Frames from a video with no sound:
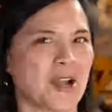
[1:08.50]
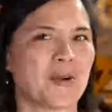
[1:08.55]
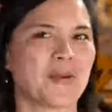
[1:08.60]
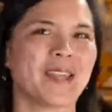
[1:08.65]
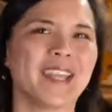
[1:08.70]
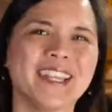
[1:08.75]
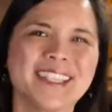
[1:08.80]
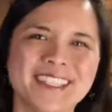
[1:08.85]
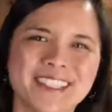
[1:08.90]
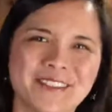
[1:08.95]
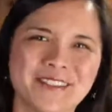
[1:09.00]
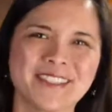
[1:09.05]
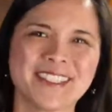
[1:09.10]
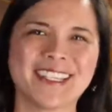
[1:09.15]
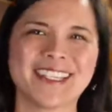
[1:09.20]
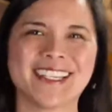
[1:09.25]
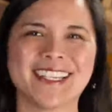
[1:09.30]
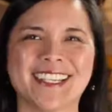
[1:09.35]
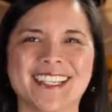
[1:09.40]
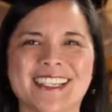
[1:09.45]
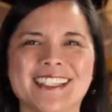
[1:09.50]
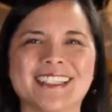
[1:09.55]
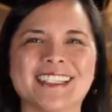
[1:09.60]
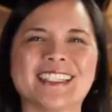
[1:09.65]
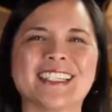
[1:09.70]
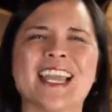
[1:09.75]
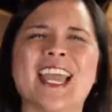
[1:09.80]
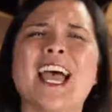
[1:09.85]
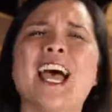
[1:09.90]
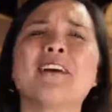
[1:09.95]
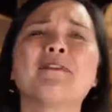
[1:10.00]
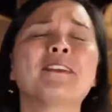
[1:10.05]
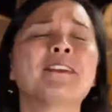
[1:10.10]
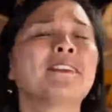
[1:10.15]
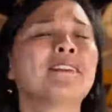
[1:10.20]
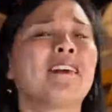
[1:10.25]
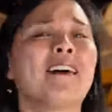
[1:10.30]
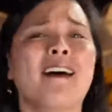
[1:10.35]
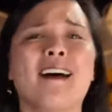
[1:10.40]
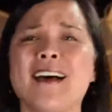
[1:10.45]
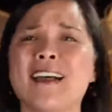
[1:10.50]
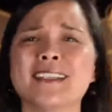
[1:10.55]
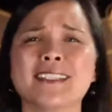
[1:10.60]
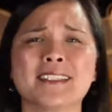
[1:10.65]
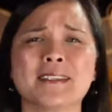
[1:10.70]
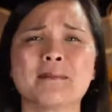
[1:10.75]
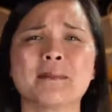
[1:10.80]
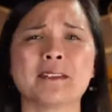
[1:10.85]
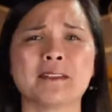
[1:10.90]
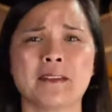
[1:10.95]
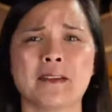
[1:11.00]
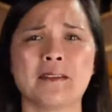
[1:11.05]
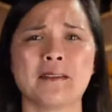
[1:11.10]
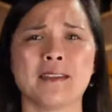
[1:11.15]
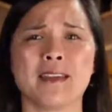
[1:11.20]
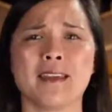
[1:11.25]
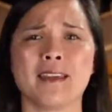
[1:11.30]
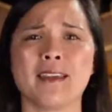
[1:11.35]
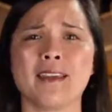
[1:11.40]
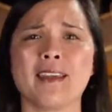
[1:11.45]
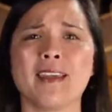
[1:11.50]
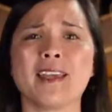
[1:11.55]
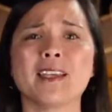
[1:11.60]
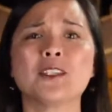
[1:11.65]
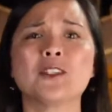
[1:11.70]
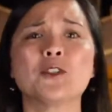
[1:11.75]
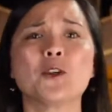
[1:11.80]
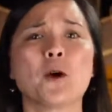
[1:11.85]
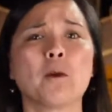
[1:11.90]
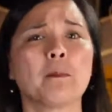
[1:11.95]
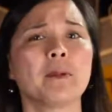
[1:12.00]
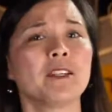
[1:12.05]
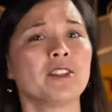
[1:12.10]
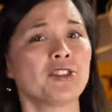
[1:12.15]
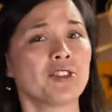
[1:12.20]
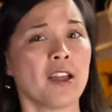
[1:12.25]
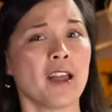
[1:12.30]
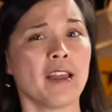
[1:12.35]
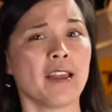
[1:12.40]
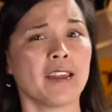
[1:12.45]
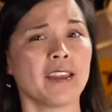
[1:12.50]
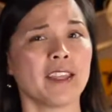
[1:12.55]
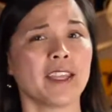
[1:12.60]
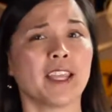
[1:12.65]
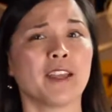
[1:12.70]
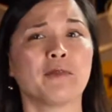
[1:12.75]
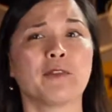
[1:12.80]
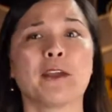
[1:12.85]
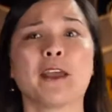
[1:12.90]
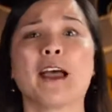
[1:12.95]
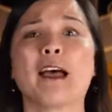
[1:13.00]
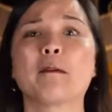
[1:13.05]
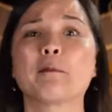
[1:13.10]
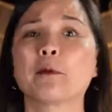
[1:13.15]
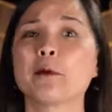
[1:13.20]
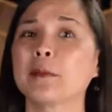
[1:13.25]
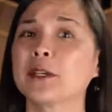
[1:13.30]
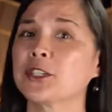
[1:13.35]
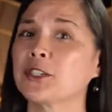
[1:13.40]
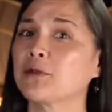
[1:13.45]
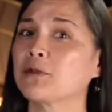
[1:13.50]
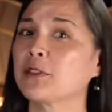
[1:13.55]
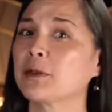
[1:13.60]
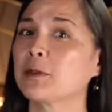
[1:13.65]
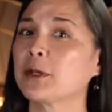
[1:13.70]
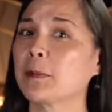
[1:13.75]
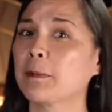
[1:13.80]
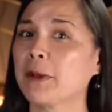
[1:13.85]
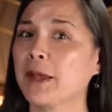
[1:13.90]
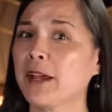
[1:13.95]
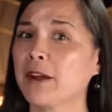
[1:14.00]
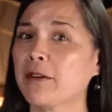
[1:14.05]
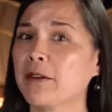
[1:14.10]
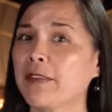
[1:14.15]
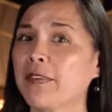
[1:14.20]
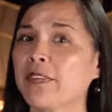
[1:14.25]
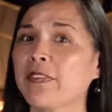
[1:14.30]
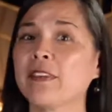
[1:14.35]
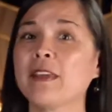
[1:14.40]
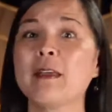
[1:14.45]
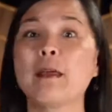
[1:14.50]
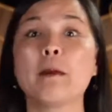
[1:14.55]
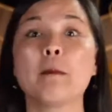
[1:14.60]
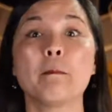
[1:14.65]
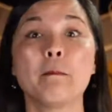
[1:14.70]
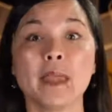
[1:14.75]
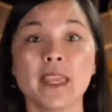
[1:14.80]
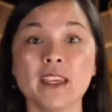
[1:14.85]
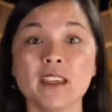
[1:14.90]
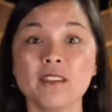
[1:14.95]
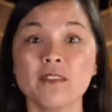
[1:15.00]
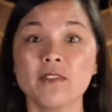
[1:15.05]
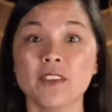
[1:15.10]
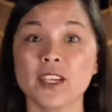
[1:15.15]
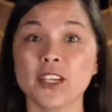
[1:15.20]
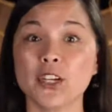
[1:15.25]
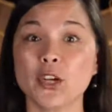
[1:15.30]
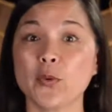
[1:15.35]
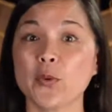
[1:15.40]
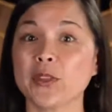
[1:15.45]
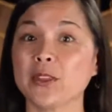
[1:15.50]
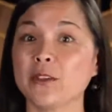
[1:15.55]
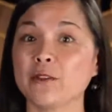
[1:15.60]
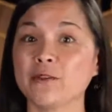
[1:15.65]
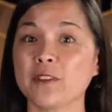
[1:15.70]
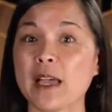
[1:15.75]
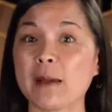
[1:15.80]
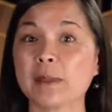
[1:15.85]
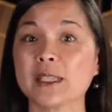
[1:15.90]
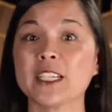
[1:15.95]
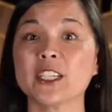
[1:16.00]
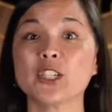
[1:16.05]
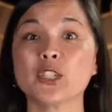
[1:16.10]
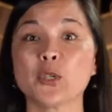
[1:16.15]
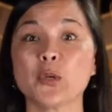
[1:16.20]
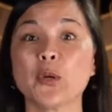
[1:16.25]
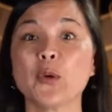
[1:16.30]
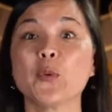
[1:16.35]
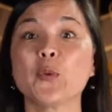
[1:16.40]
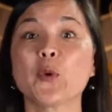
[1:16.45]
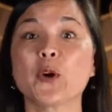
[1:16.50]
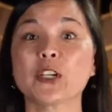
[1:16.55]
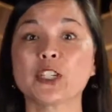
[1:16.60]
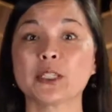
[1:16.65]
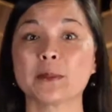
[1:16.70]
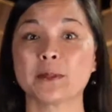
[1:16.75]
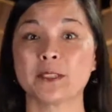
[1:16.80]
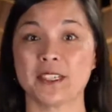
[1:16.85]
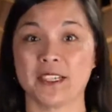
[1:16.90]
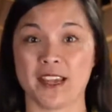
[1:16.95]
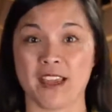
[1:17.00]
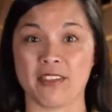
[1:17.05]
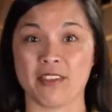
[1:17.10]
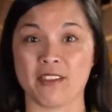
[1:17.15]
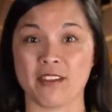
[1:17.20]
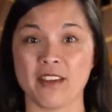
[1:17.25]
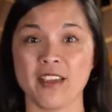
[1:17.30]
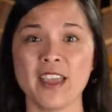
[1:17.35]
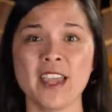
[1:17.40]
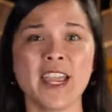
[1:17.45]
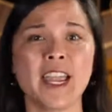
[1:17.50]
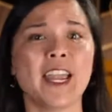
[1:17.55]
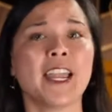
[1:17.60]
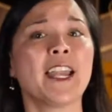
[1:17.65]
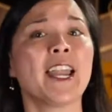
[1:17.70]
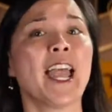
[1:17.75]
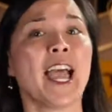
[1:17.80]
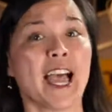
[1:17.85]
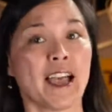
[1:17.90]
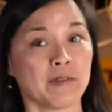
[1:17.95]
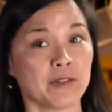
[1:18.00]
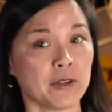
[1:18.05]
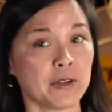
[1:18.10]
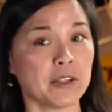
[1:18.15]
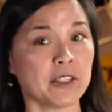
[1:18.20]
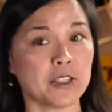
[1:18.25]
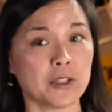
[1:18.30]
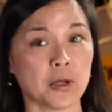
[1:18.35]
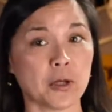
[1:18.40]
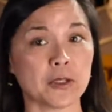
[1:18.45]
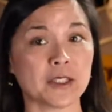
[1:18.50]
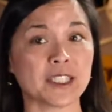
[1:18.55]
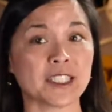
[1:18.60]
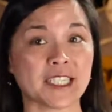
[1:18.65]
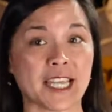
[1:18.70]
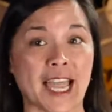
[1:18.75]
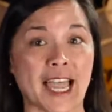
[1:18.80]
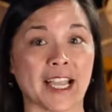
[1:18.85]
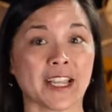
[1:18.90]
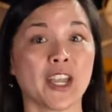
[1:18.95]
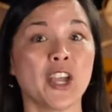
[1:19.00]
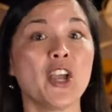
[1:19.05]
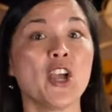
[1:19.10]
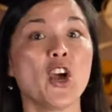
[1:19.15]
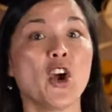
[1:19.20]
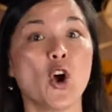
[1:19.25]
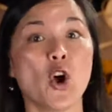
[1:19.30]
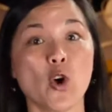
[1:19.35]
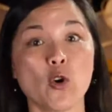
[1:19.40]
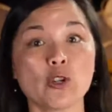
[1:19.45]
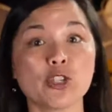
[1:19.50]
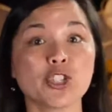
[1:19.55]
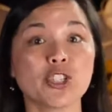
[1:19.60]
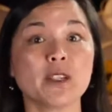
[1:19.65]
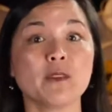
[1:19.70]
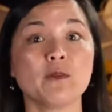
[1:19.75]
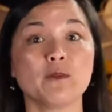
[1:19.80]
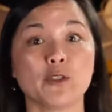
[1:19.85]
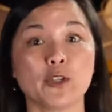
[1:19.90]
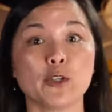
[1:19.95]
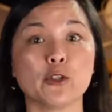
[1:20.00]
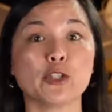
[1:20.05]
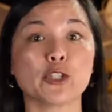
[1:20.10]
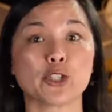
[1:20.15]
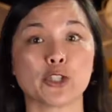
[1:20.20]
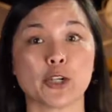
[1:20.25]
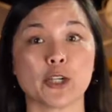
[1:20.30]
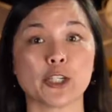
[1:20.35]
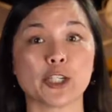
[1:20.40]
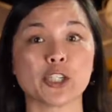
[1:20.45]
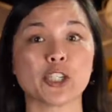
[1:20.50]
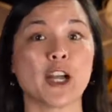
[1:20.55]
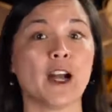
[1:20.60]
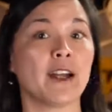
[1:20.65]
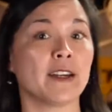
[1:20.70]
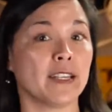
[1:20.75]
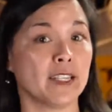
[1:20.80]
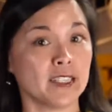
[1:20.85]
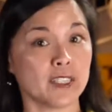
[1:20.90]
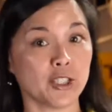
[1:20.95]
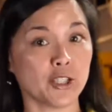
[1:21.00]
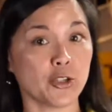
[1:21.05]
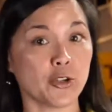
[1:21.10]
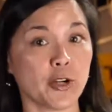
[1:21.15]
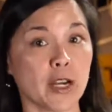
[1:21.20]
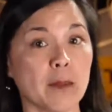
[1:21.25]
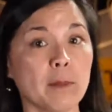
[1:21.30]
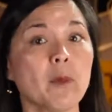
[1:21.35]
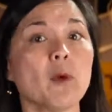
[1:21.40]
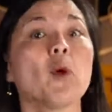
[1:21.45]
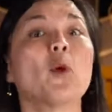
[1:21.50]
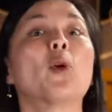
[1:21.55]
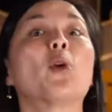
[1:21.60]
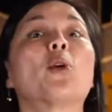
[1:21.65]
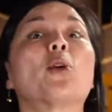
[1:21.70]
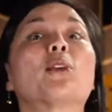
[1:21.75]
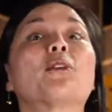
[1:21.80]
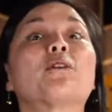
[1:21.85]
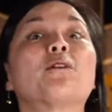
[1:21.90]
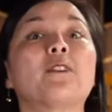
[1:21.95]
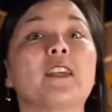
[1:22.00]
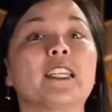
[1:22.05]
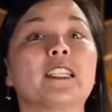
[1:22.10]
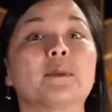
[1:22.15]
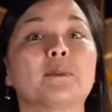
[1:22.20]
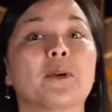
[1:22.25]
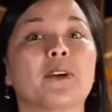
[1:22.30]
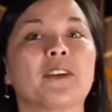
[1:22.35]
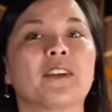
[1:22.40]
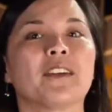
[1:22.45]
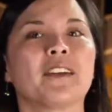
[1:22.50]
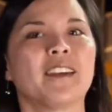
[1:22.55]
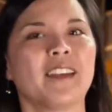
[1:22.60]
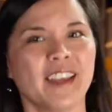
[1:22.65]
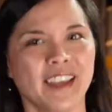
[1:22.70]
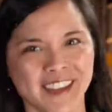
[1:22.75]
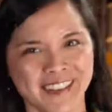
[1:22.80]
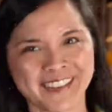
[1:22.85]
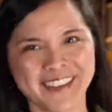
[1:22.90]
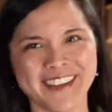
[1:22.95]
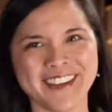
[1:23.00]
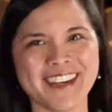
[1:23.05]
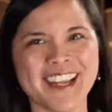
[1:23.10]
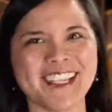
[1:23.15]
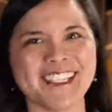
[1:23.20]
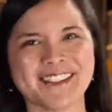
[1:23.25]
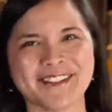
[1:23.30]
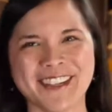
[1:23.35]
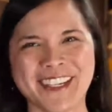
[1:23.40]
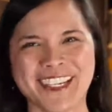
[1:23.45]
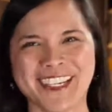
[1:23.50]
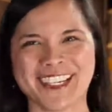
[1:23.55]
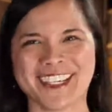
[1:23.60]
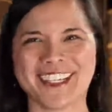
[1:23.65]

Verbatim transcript: Okay, Surf City Kids, have an awesome Sunday. And don't be shy, if you have permission from your parents, make a video with your family doing worship together and have your adult tag Ocean View Church on Instagram or Facebook. See you next week.